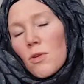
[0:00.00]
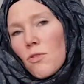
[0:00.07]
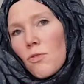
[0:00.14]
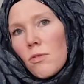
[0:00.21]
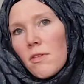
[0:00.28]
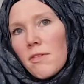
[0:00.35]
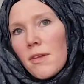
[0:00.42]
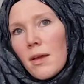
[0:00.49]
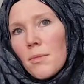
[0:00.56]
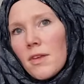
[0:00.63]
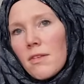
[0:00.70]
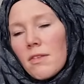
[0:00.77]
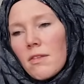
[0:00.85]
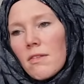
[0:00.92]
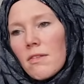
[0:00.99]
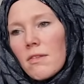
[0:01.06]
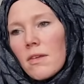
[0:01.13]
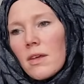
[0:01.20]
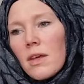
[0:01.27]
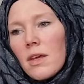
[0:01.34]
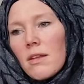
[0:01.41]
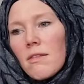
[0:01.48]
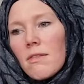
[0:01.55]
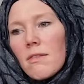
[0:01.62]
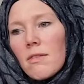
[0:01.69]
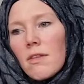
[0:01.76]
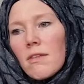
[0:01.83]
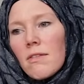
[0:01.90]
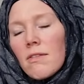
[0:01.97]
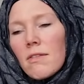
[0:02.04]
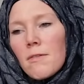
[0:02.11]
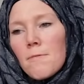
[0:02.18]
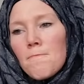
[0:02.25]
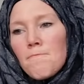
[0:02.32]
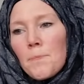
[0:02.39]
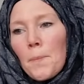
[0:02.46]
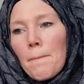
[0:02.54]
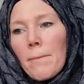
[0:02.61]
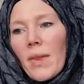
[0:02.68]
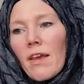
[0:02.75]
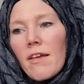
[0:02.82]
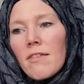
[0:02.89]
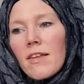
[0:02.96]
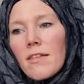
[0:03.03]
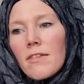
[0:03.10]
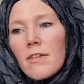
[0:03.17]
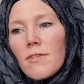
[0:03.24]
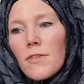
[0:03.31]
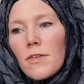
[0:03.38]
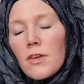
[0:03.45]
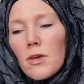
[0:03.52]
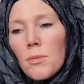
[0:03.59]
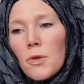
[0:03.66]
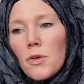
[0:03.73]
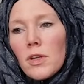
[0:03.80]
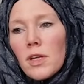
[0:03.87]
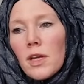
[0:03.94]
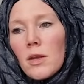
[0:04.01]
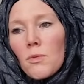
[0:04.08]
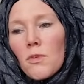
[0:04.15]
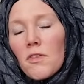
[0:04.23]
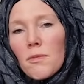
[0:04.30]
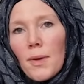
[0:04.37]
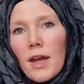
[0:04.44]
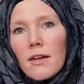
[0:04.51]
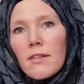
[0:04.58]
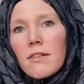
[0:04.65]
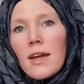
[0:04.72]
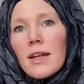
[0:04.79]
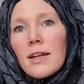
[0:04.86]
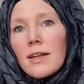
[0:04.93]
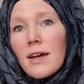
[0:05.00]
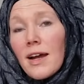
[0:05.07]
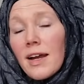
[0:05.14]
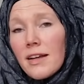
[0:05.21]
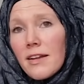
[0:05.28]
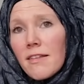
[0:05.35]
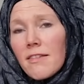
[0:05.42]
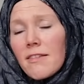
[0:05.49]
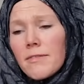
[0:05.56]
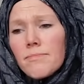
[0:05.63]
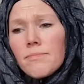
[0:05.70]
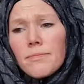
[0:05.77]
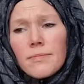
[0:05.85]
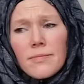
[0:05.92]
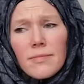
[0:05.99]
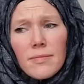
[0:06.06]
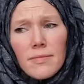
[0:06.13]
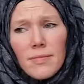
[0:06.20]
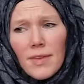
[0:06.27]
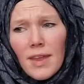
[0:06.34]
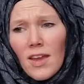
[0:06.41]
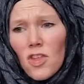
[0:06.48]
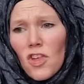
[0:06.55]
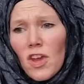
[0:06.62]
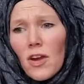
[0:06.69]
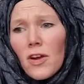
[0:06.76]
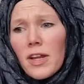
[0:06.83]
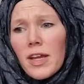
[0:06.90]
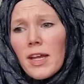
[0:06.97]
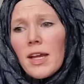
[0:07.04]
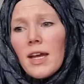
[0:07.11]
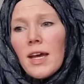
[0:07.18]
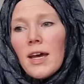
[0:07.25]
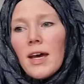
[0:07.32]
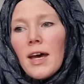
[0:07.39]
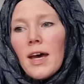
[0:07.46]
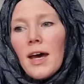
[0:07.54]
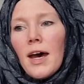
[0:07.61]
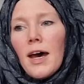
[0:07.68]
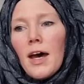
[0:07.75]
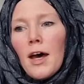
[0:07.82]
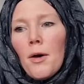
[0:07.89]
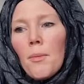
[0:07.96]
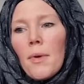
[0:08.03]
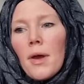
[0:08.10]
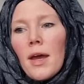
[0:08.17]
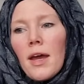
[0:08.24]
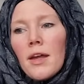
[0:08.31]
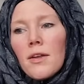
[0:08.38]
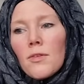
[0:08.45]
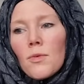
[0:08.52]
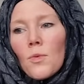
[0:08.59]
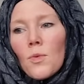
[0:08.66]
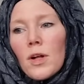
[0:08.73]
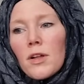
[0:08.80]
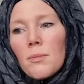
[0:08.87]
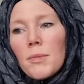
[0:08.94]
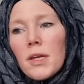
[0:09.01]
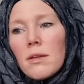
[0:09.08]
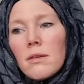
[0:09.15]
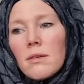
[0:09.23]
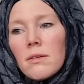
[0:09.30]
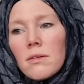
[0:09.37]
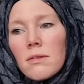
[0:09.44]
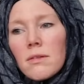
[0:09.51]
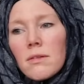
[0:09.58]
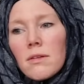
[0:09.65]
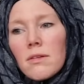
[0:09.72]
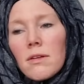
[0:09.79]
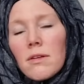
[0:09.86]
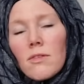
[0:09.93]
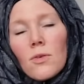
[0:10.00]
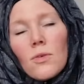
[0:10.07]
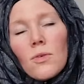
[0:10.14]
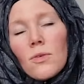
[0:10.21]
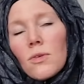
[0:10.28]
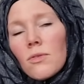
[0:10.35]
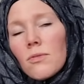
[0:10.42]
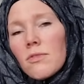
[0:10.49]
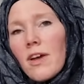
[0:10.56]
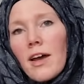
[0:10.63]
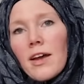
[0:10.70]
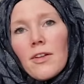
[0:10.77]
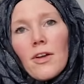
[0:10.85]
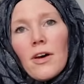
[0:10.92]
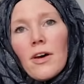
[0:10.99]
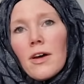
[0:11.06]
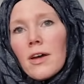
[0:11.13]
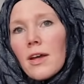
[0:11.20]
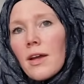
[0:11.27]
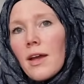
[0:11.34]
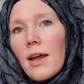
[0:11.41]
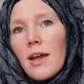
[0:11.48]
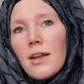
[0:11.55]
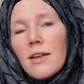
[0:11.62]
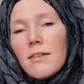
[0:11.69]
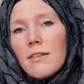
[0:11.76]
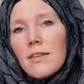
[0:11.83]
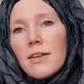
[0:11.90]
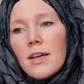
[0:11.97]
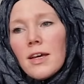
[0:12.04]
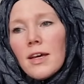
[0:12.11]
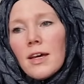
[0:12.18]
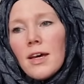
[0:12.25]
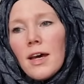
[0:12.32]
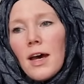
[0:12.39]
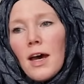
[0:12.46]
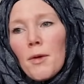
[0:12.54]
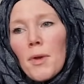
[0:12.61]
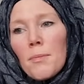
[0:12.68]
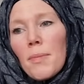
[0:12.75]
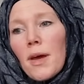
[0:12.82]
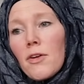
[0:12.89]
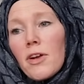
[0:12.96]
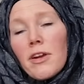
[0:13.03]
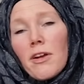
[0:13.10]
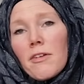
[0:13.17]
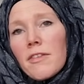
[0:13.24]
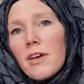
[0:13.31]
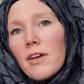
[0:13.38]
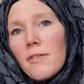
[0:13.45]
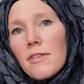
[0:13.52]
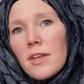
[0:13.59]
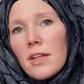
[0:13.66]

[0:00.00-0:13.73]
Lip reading: what true Islam is. It's this sense of community and respect and kindness and charity, and welcoming dialogue and bettering ourselves.